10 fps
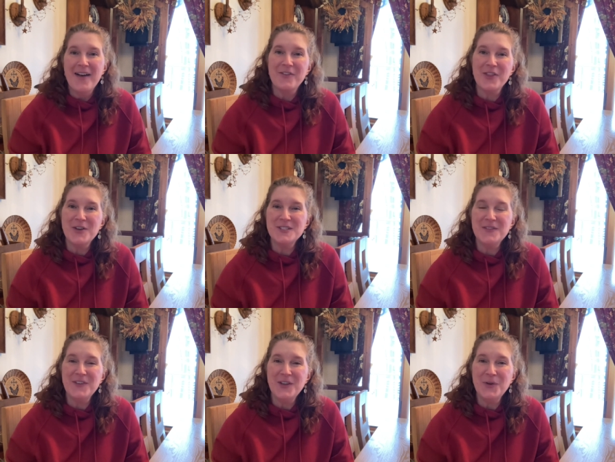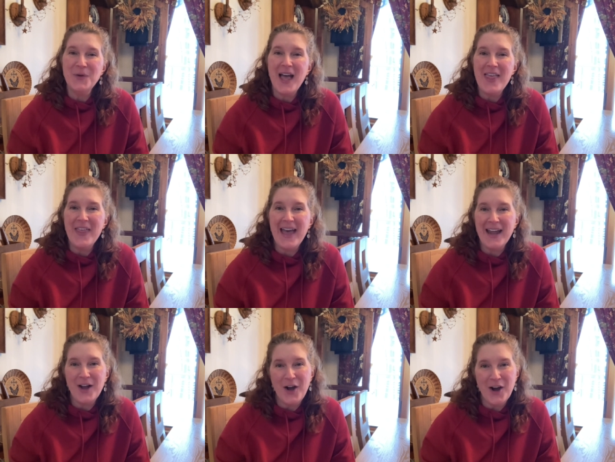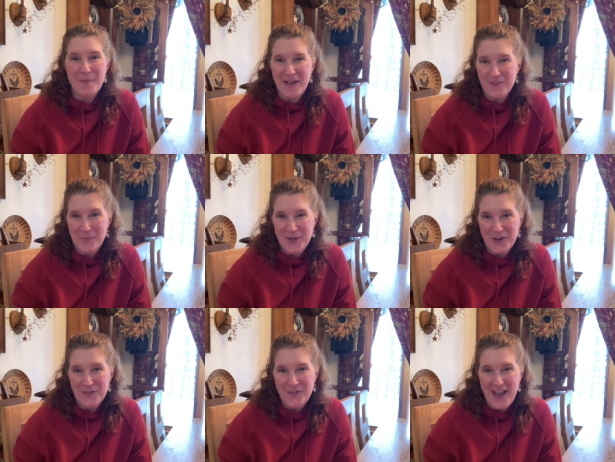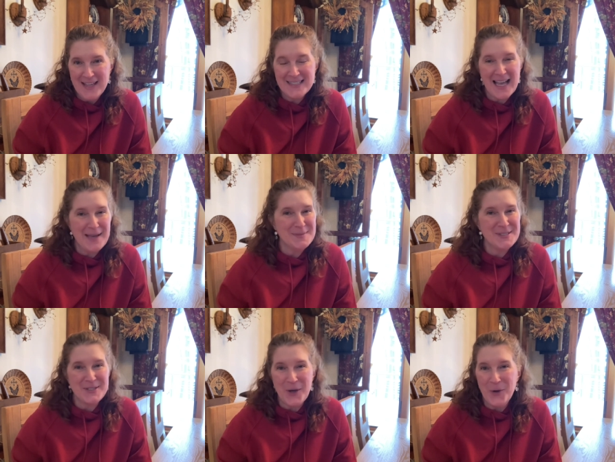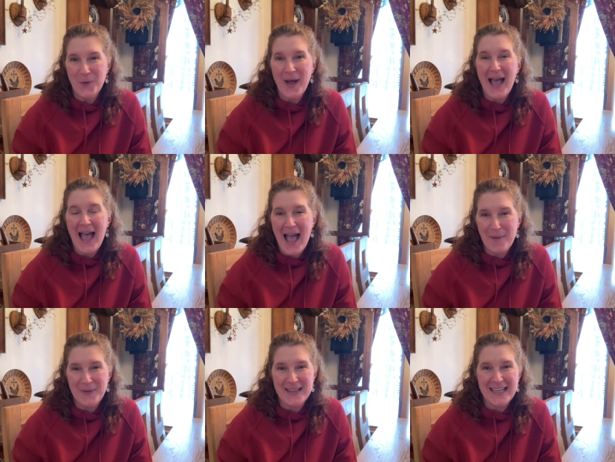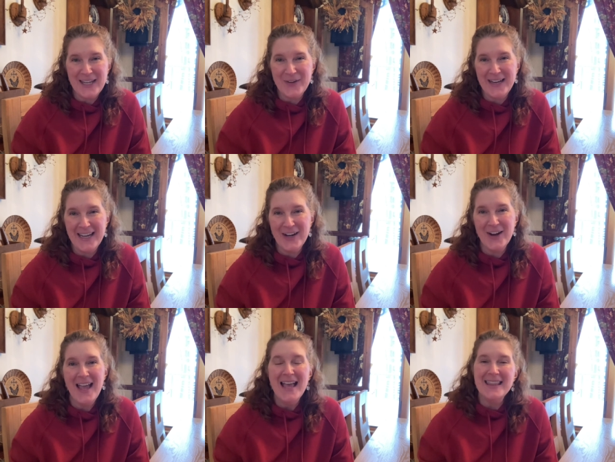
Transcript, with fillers: For those of you that are my familiar friends, I'm so happy that you're here.